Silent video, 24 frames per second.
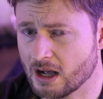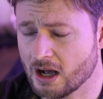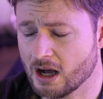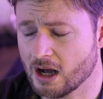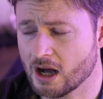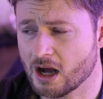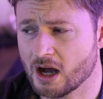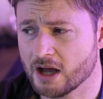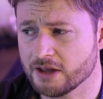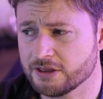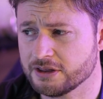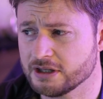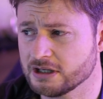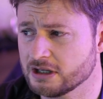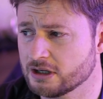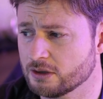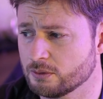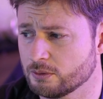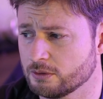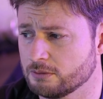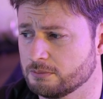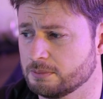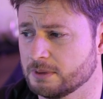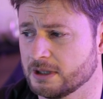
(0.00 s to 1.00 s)
uh, I think
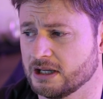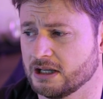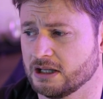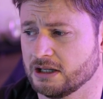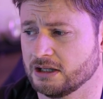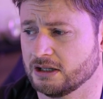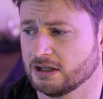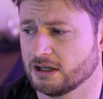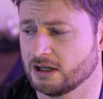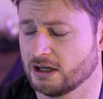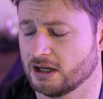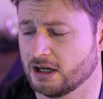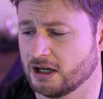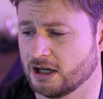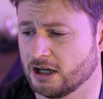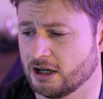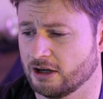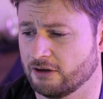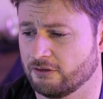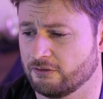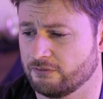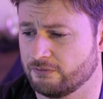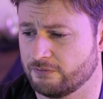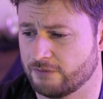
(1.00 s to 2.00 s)
it would be
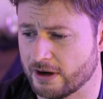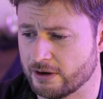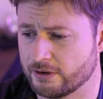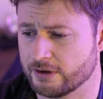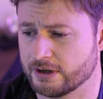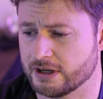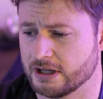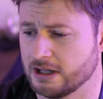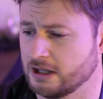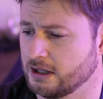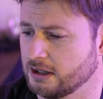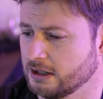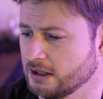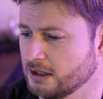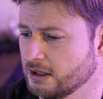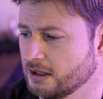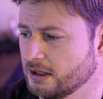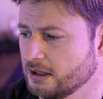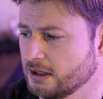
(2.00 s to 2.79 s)
uh, very...